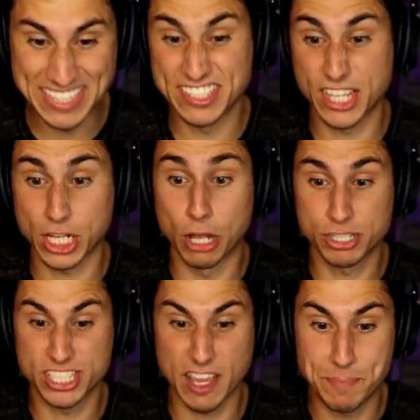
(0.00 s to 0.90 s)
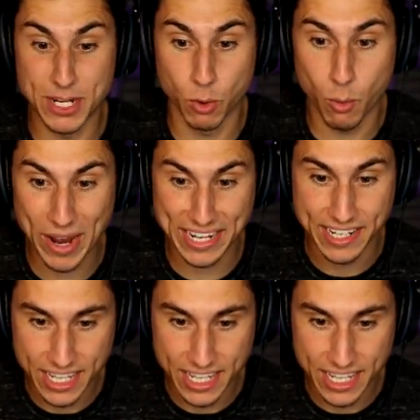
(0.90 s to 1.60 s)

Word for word: This is the closest I've been to a win.